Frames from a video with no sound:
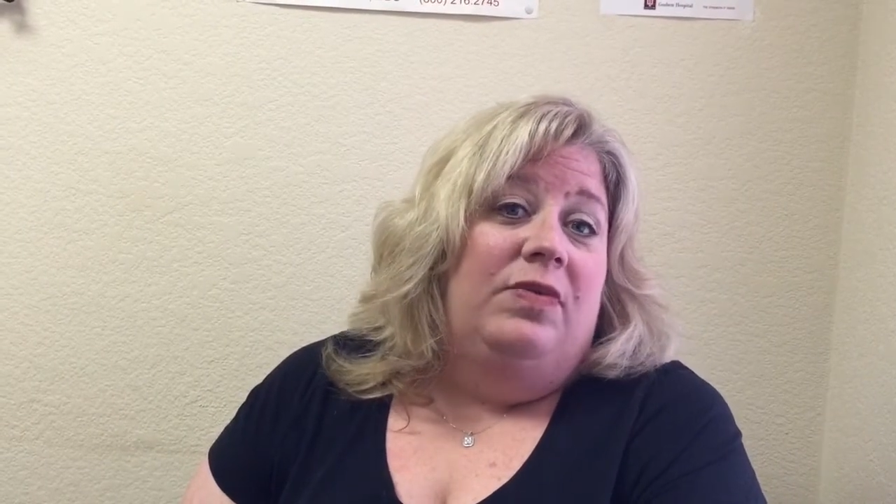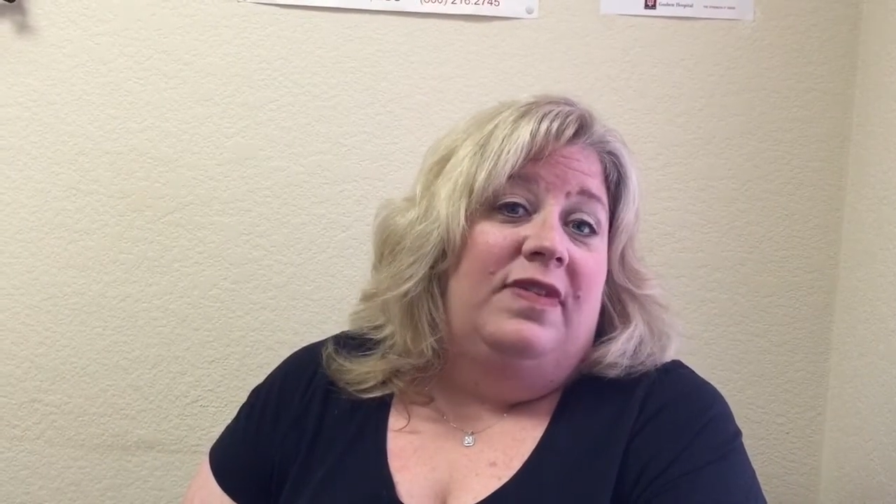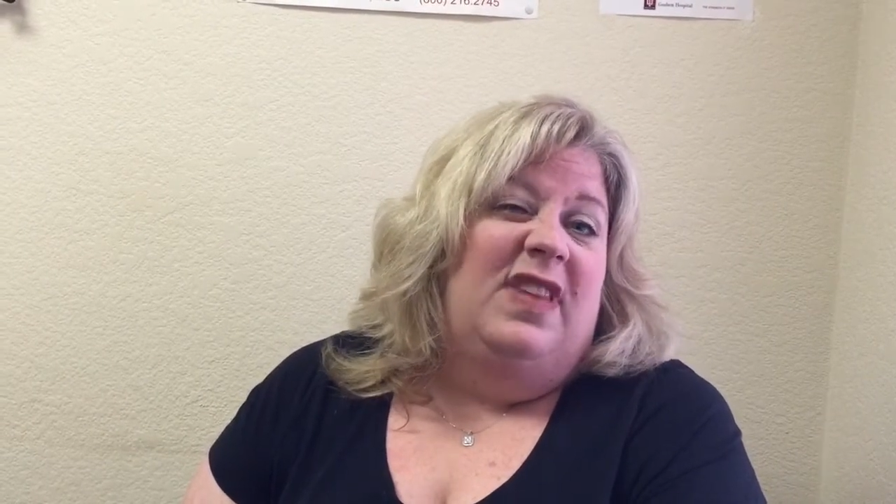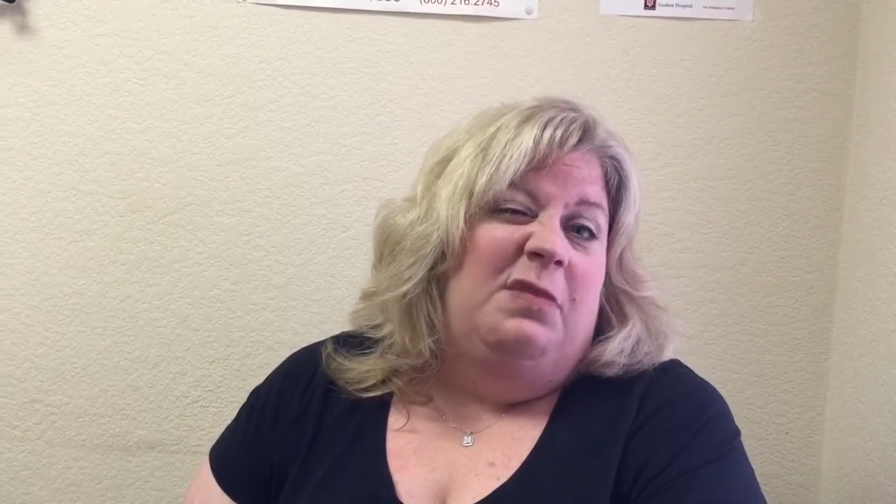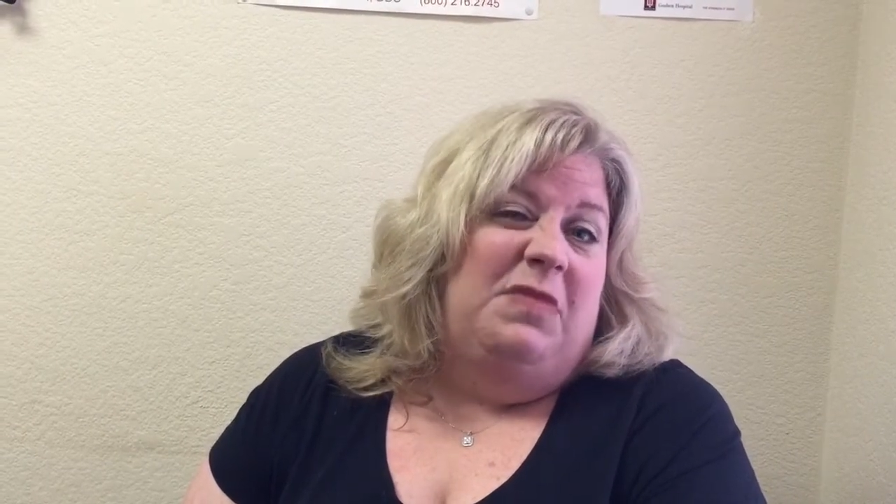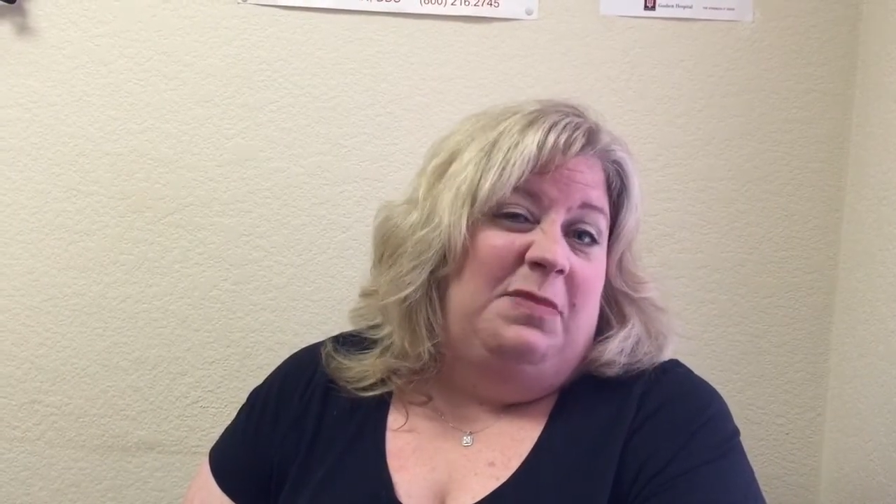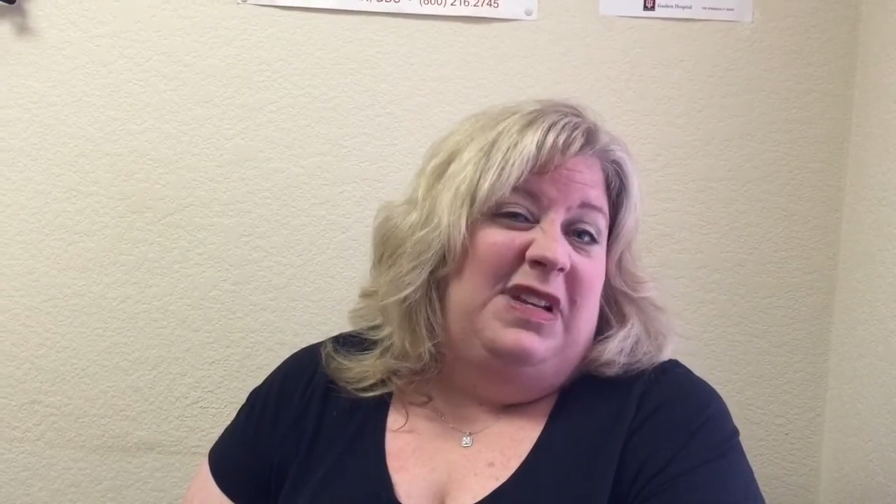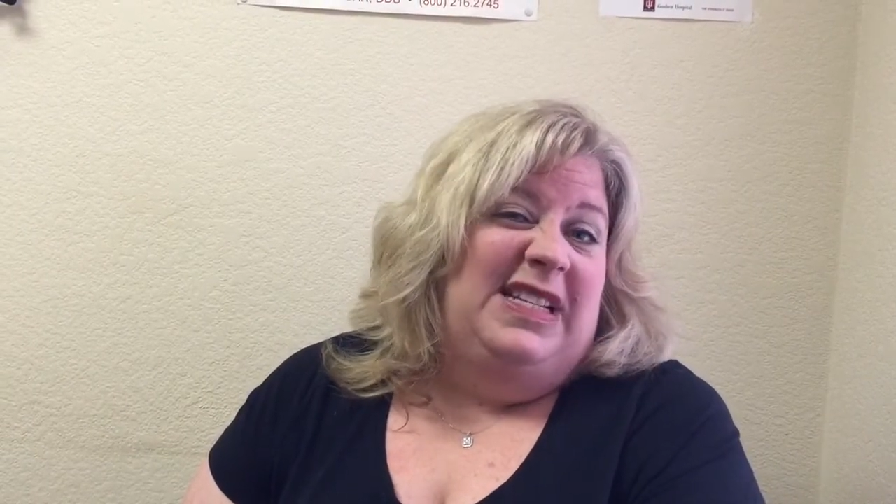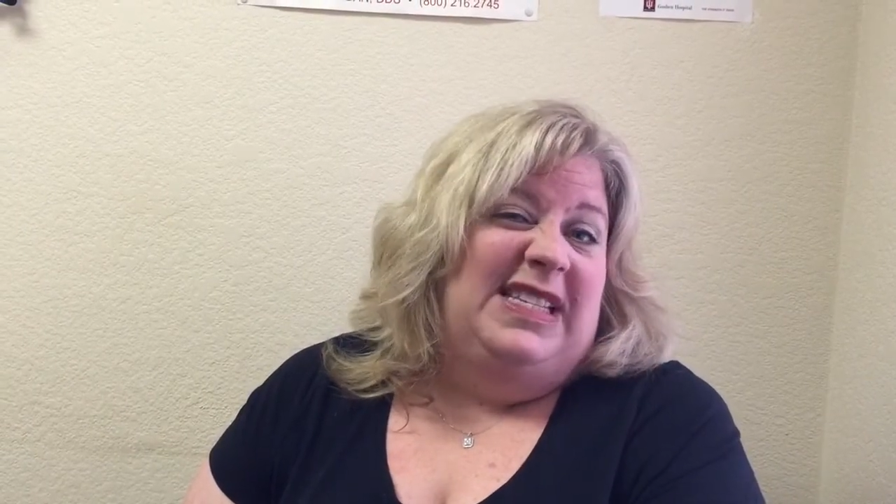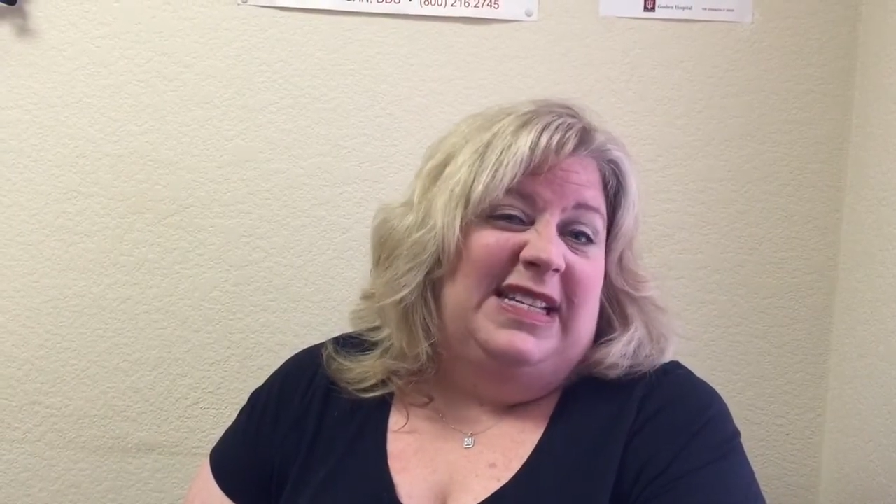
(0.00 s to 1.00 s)
sleep
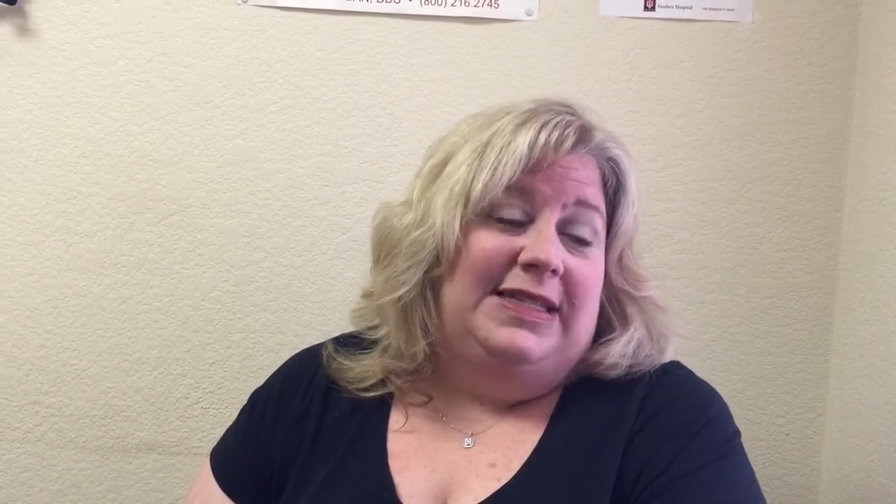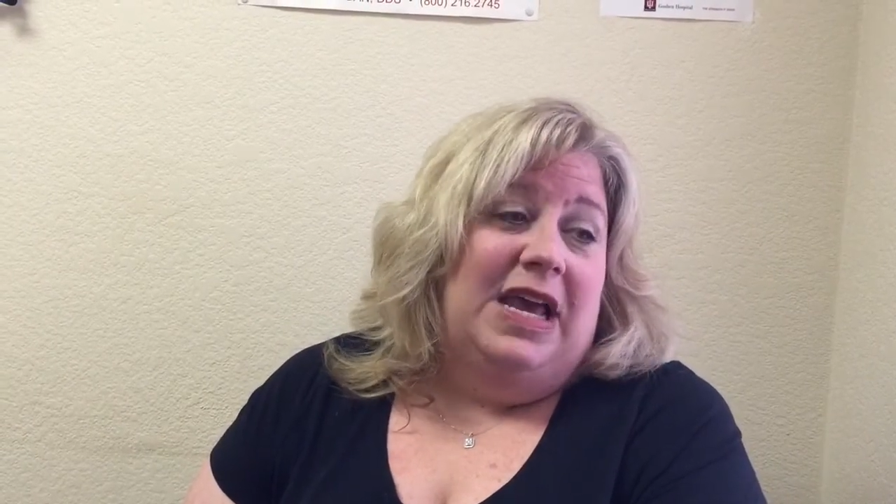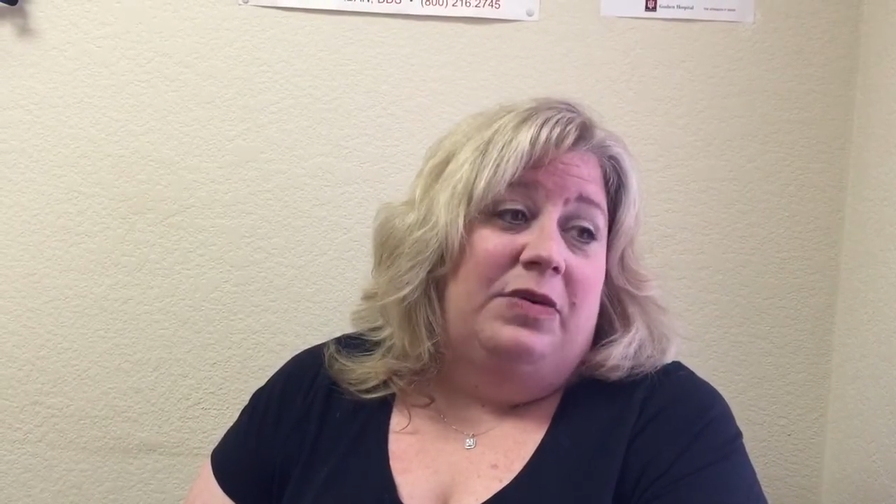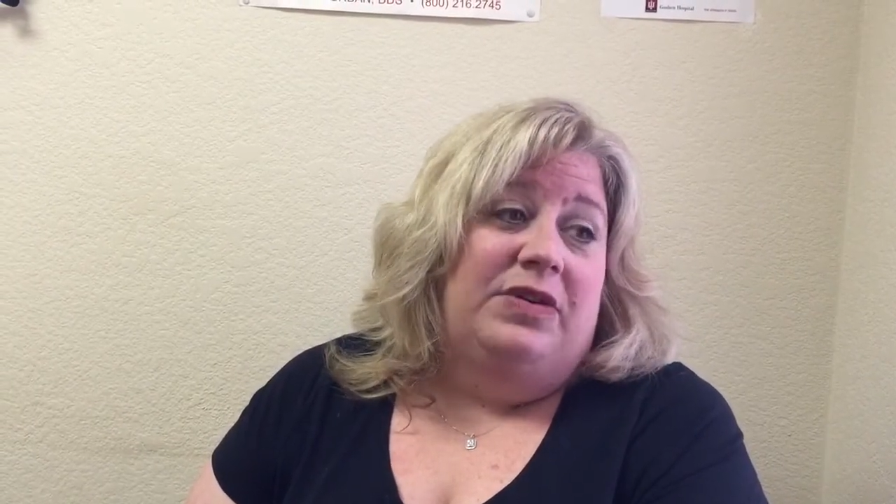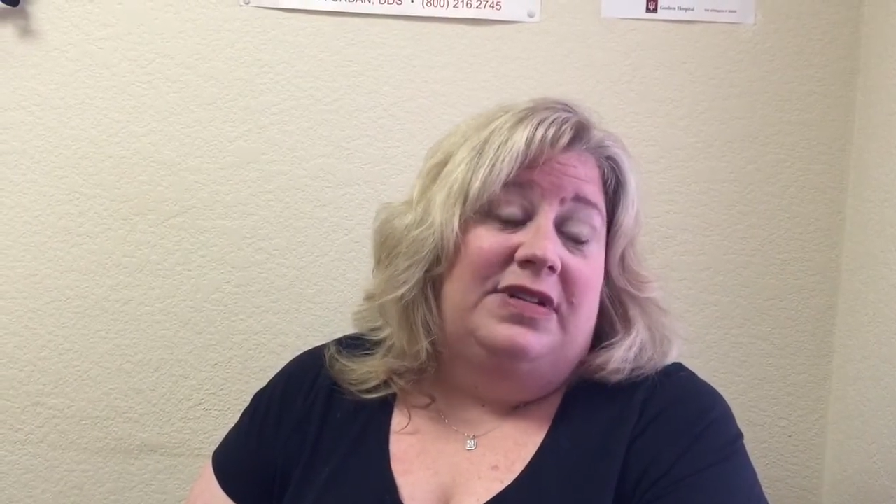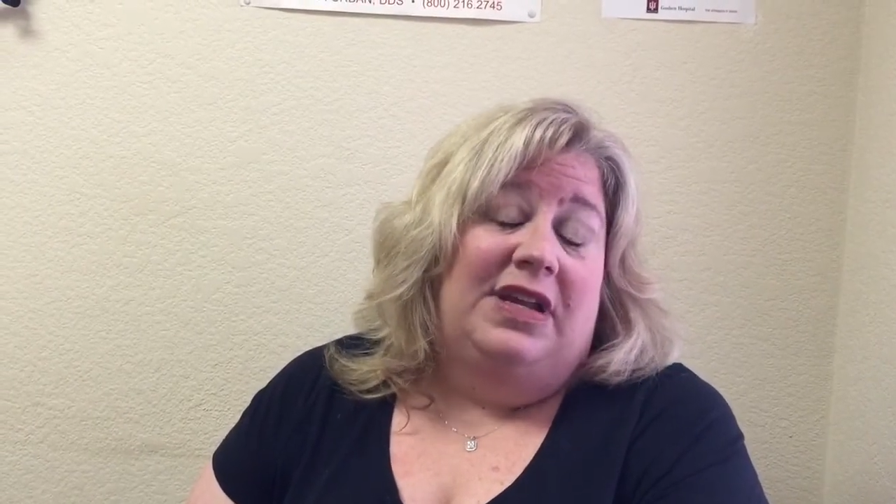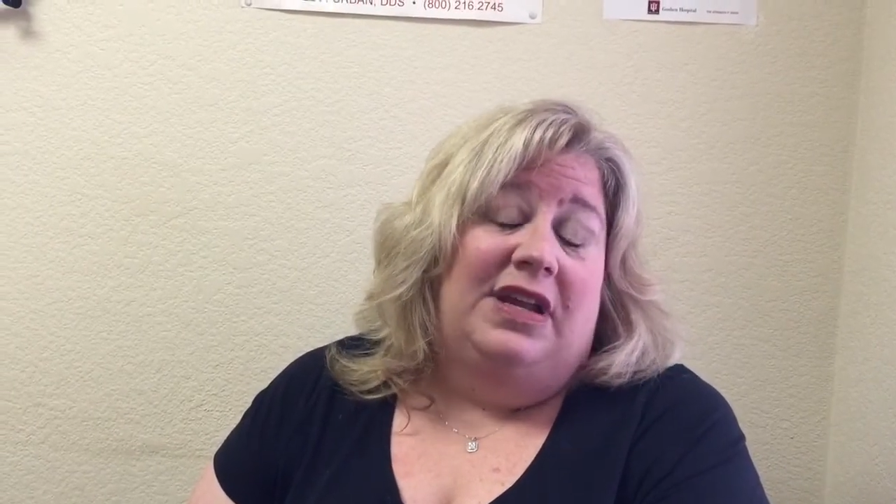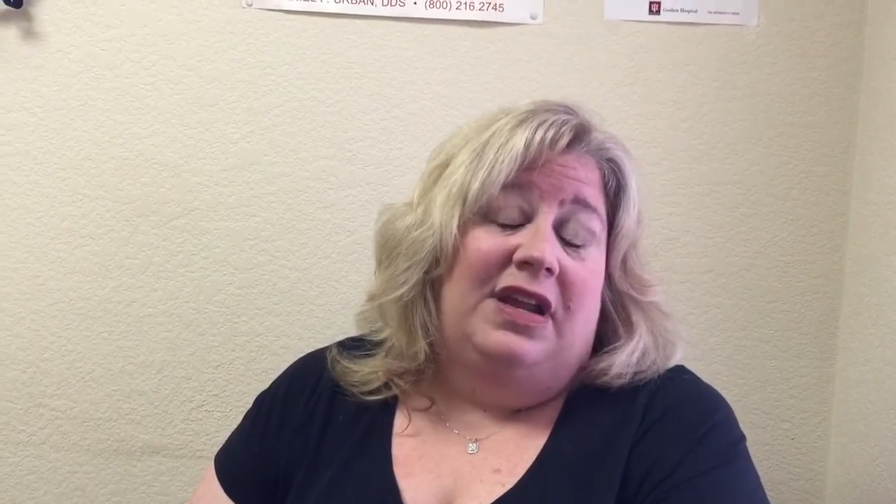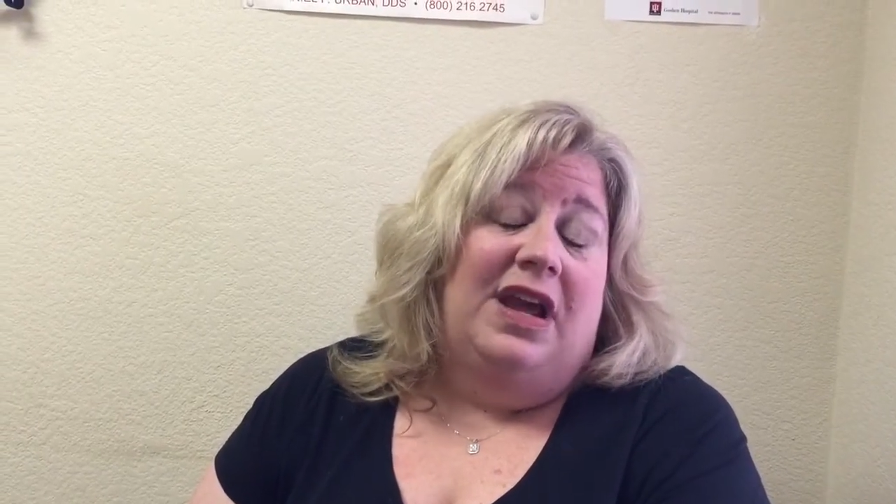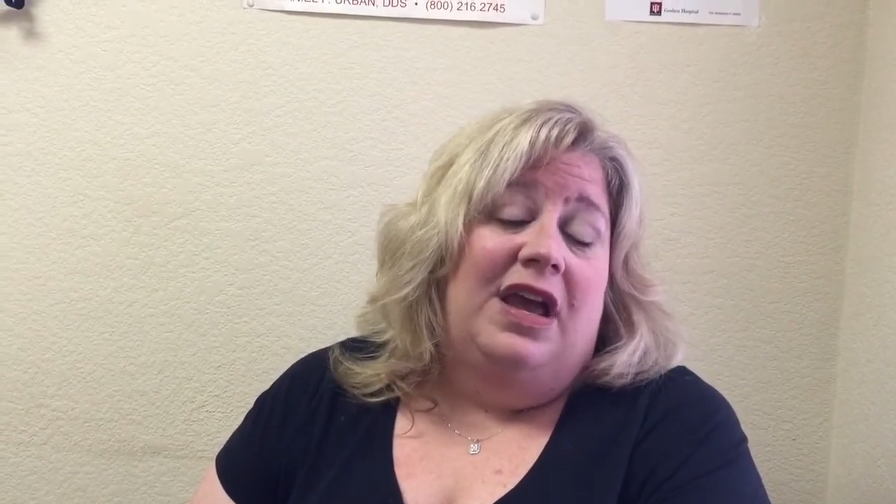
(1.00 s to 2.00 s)
maybe 6 hours
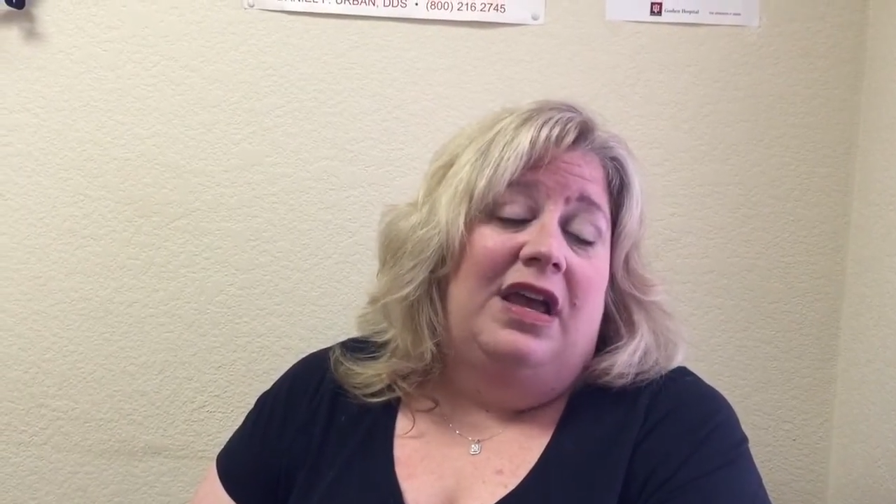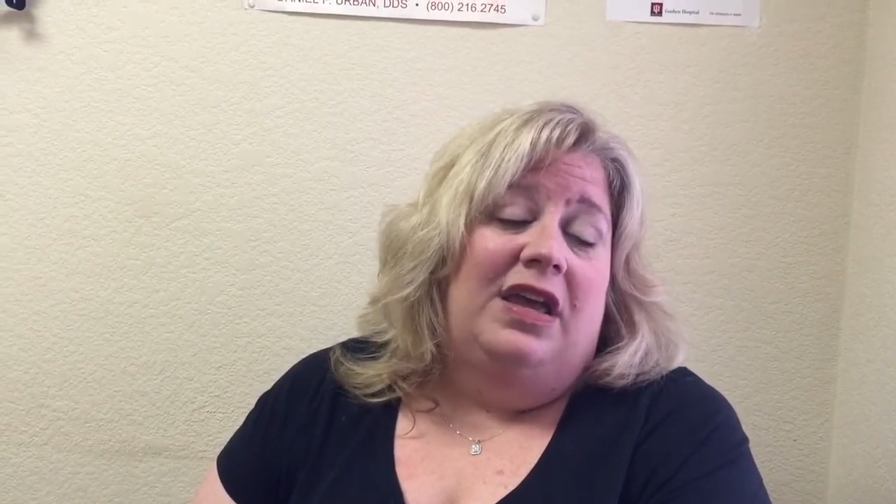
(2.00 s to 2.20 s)
and I